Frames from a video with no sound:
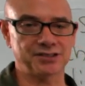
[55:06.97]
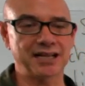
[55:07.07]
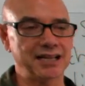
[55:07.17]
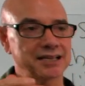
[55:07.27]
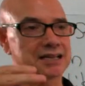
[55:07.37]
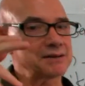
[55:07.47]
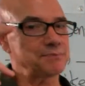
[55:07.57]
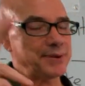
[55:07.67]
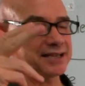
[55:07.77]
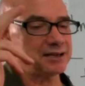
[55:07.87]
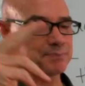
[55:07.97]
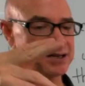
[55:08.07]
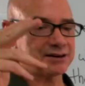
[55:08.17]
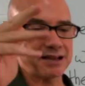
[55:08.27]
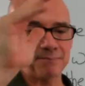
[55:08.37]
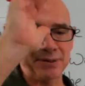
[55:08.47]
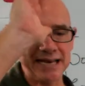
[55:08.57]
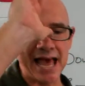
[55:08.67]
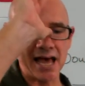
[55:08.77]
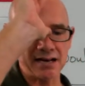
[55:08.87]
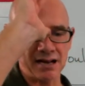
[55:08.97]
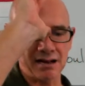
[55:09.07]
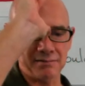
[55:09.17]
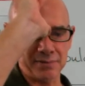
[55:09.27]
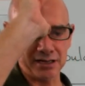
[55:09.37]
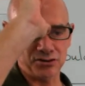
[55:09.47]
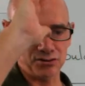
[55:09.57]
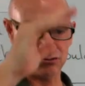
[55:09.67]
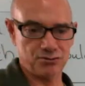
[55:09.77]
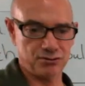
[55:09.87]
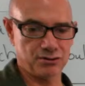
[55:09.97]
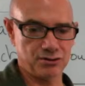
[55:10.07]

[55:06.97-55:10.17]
I like peanut butter and banana on my toast.